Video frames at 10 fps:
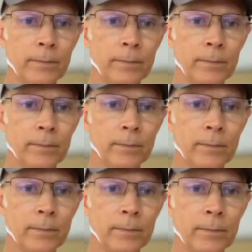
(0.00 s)

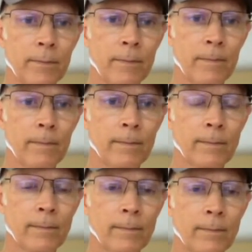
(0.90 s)

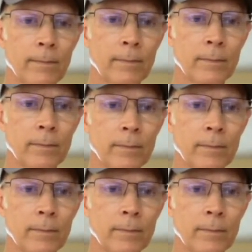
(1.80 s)
No words are spoken by the person on screen.